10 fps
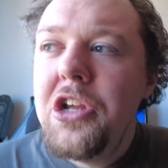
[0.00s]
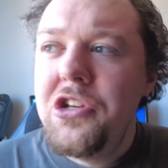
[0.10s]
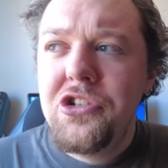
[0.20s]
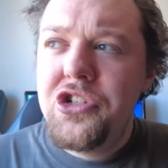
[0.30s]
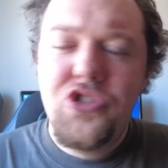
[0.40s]

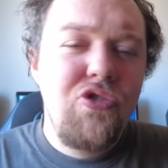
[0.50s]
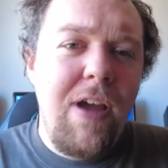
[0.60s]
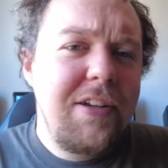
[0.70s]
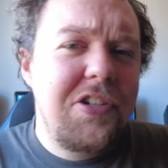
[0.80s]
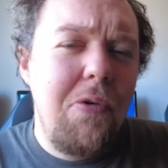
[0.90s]
you're just
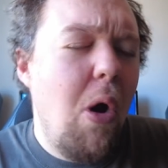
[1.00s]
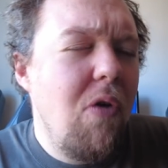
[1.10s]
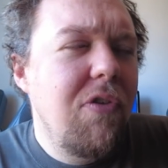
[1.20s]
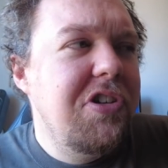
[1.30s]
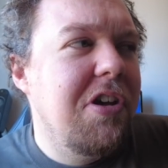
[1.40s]
trying to
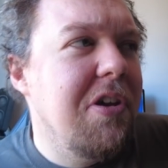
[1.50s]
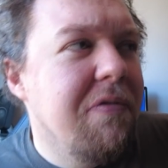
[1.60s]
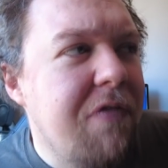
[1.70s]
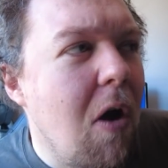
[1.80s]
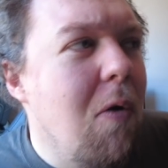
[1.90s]
overturn a
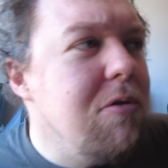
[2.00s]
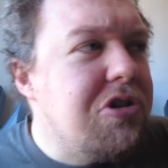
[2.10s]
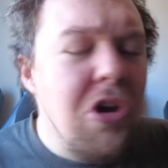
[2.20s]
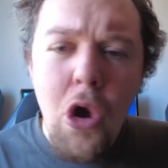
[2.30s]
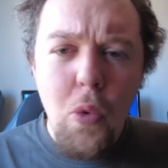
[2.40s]

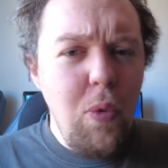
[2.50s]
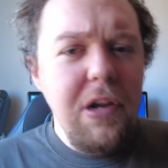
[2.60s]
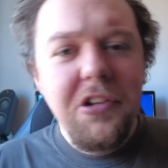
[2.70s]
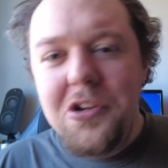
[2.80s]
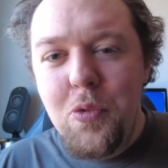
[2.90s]
vote,
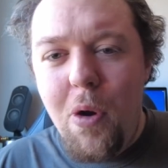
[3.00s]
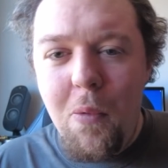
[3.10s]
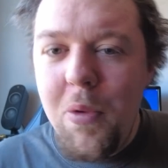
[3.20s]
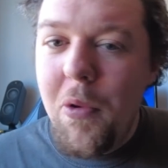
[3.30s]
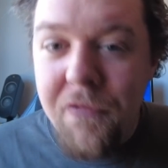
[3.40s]
we knew
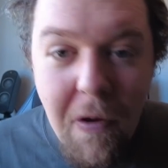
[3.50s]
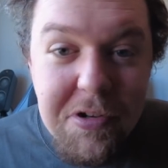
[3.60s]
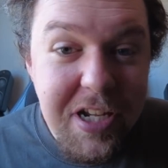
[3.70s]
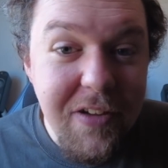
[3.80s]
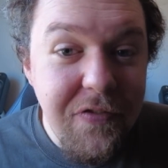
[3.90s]
what we were
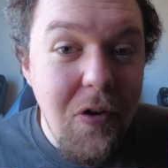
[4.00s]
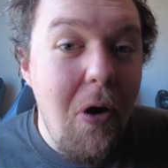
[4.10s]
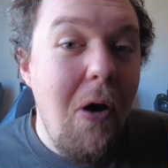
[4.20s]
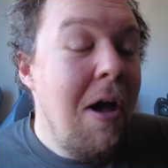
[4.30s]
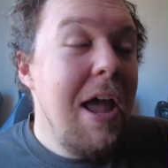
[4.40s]
voting
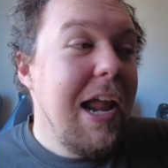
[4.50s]
for,